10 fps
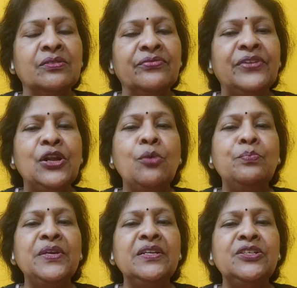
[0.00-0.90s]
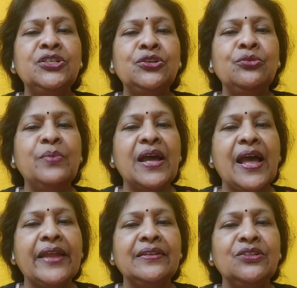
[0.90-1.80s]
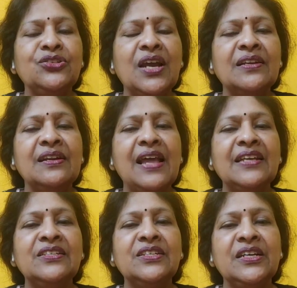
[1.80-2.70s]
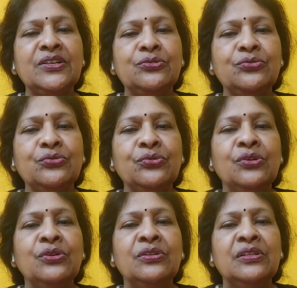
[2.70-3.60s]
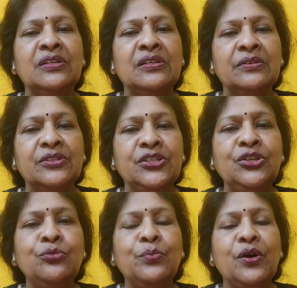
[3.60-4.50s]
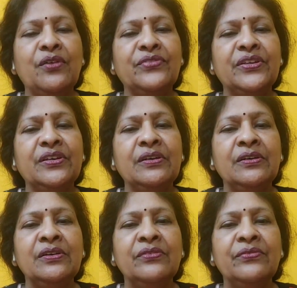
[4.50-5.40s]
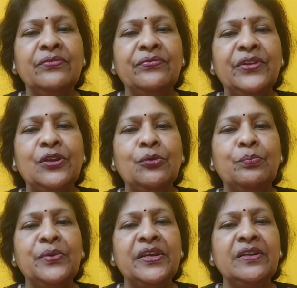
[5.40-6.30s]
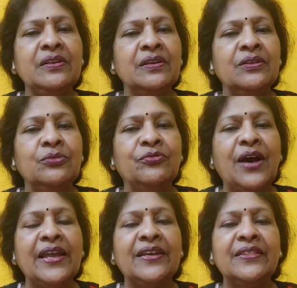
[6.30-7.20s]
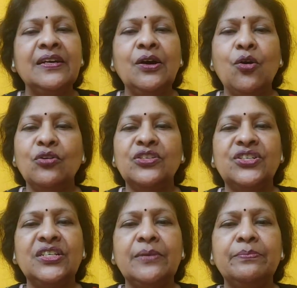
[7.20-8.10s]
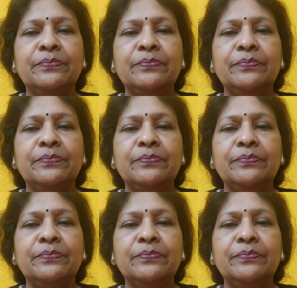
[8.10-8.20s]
fallopian tube and channelized into the tube of the fallopian via the ostium.